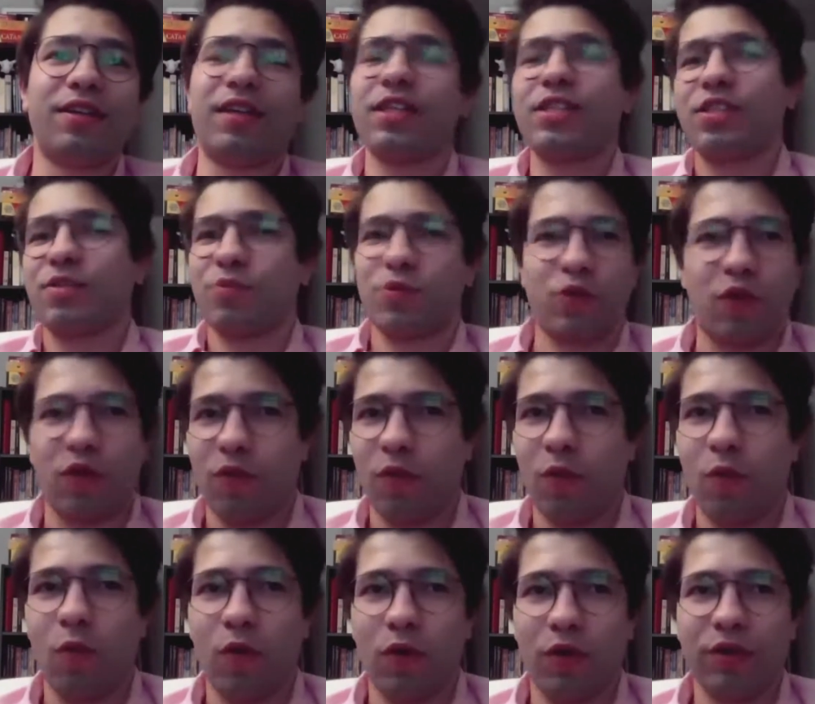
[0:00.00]
gets some sort of
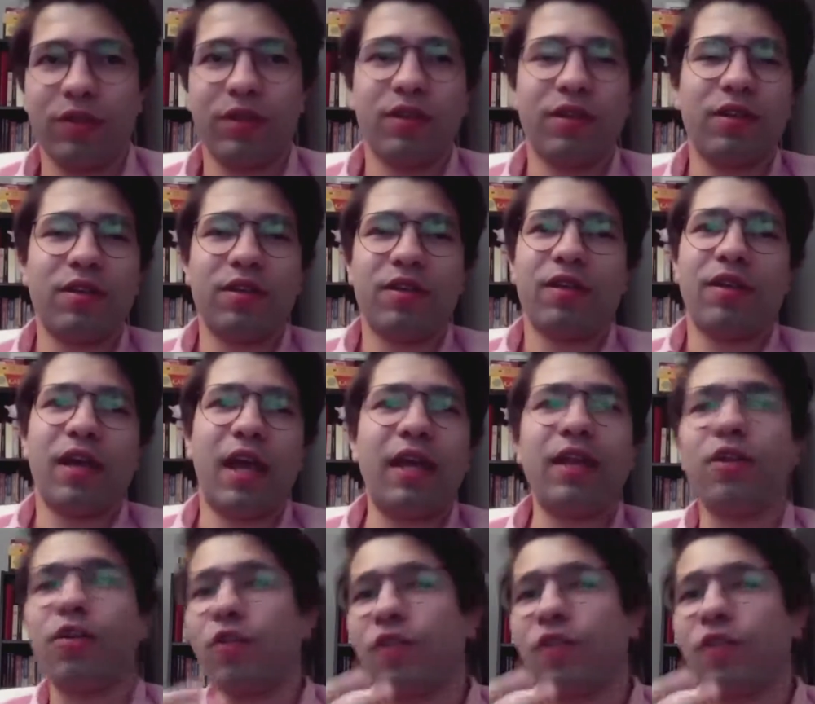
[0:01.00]
award and